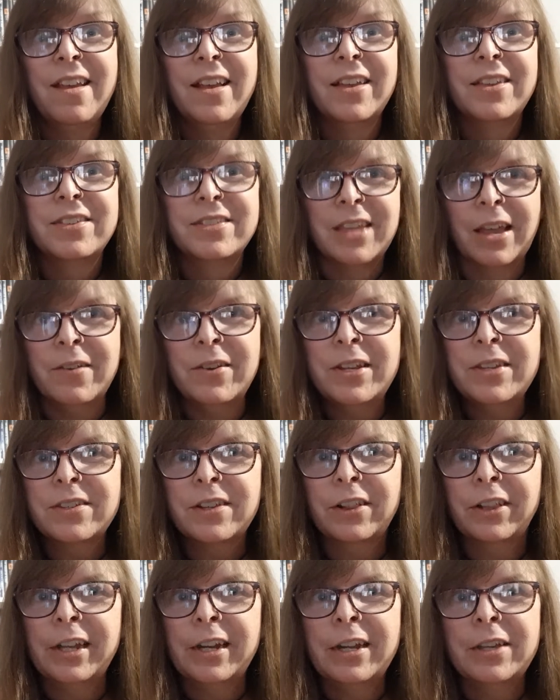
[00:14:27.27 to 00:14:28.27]
70s
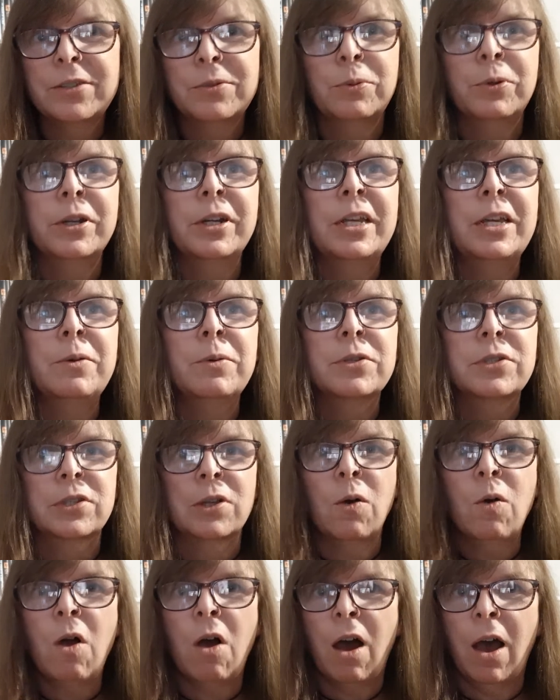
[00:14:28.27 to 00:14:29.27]
Clint Eastwood, he was
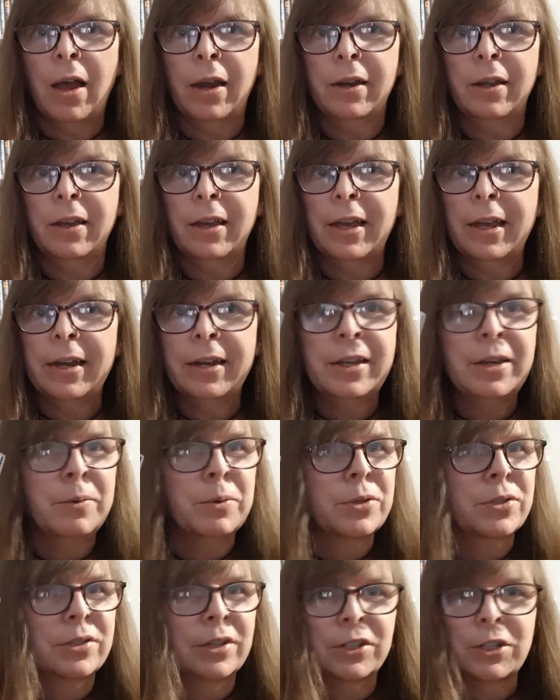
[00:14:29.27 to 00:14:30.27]
so hot, and he
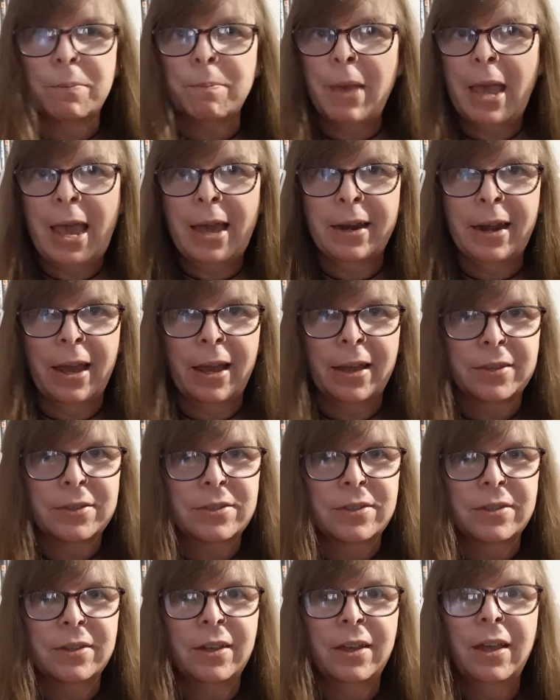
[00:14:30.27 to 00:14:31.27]
was such a
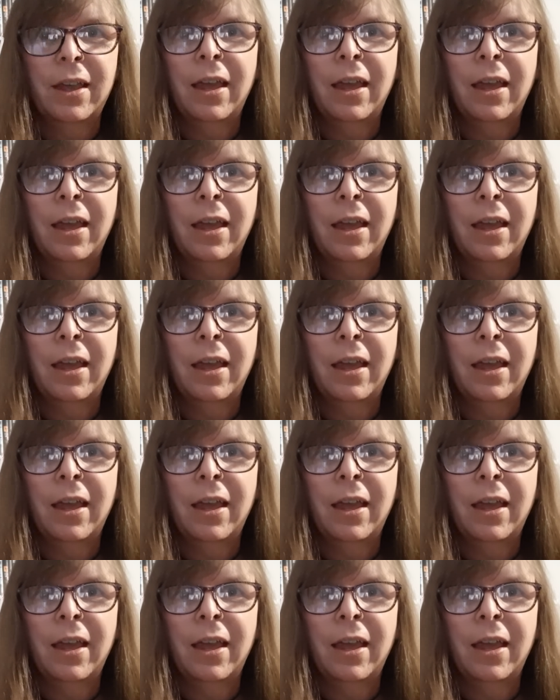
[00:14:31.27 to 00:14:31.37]
badass.